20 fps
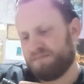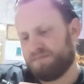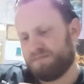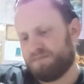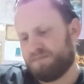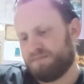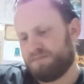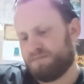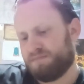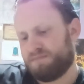
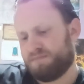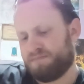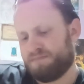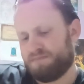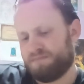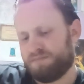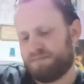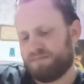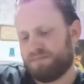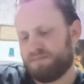
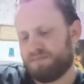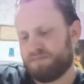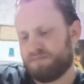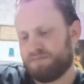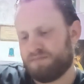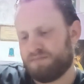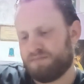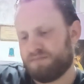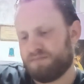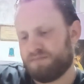
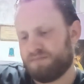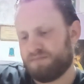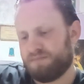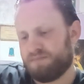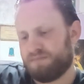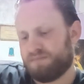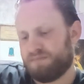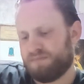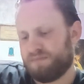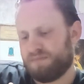[no speech]